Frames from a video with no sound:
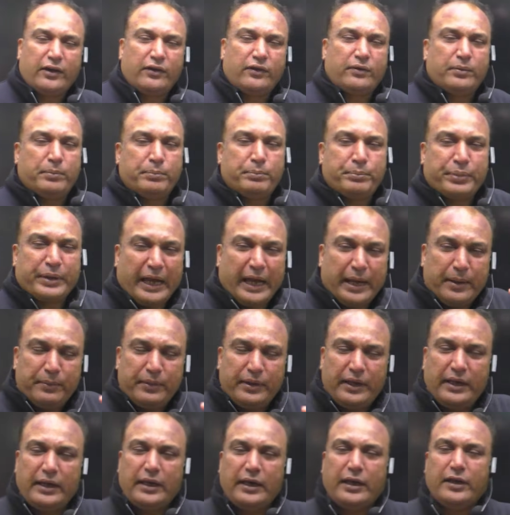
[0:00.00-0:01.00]

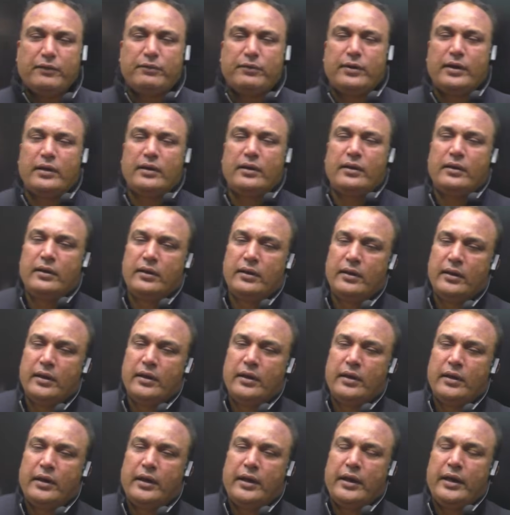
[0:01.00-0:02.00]
primary level,
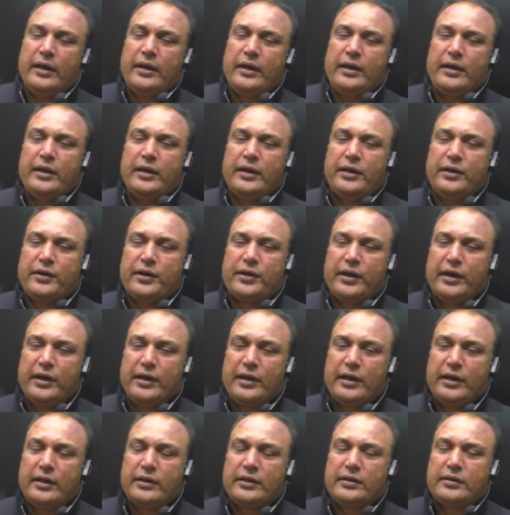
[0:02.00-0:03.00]
Indian
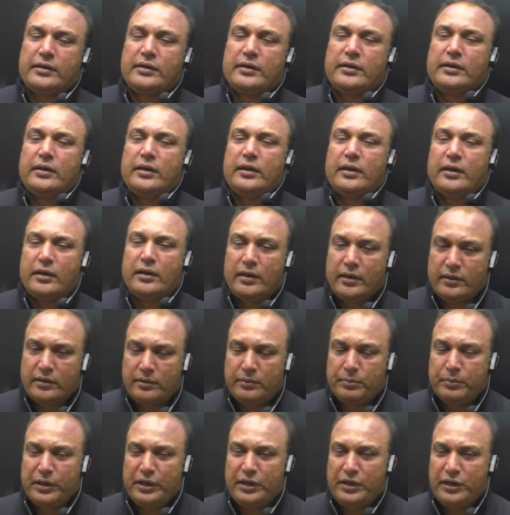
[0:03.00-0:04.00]
traders,
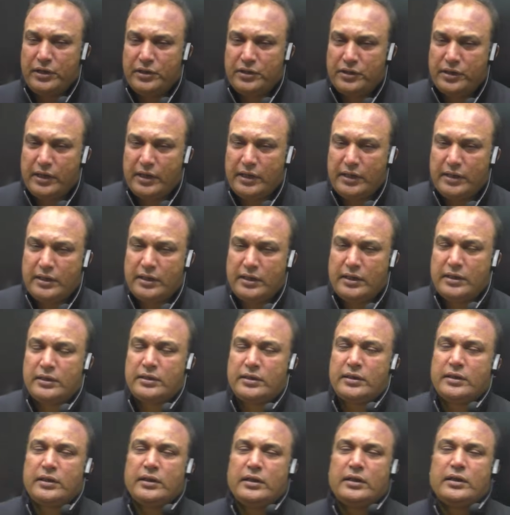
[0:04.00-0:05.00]
British traders,
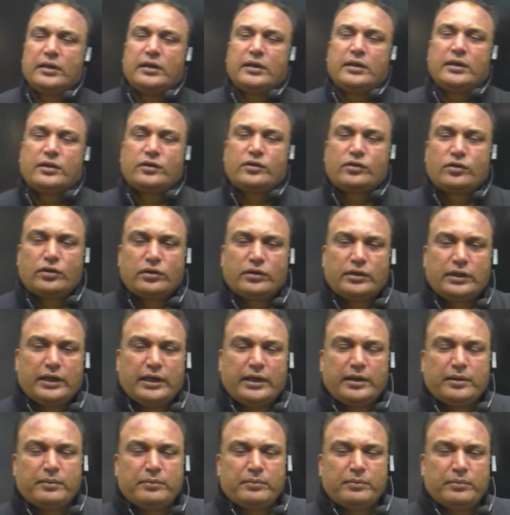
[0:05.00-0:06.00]
so they
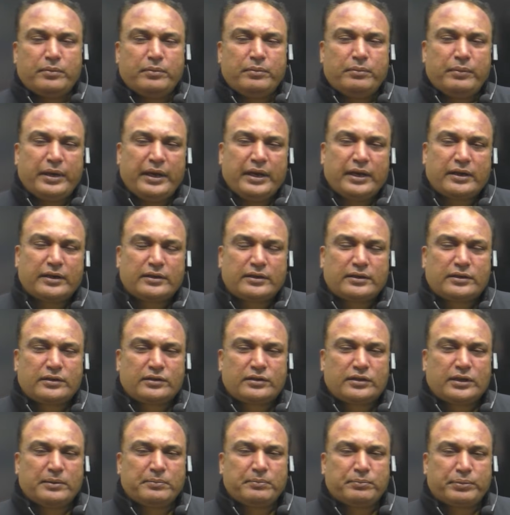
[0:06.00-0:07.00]
make
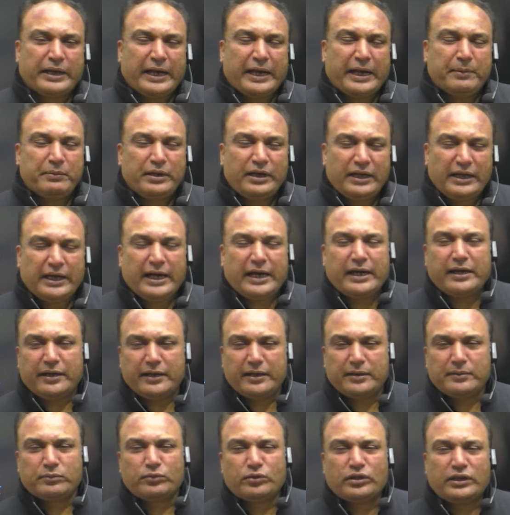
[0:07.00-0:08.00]
some primary
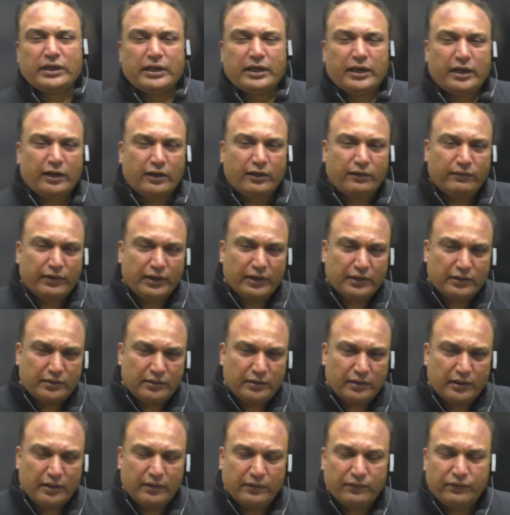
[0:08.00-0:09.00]
items. They always
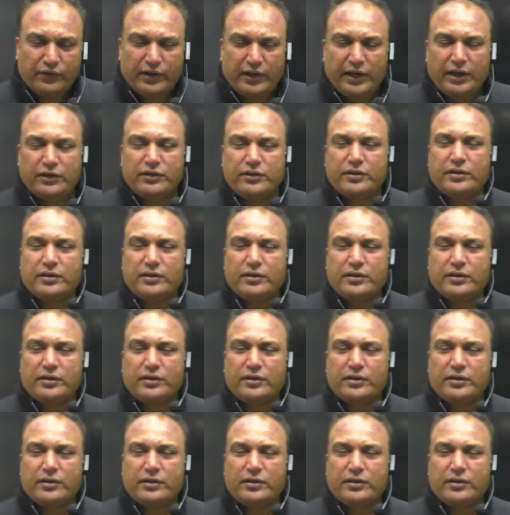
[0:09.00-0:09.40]
fresh.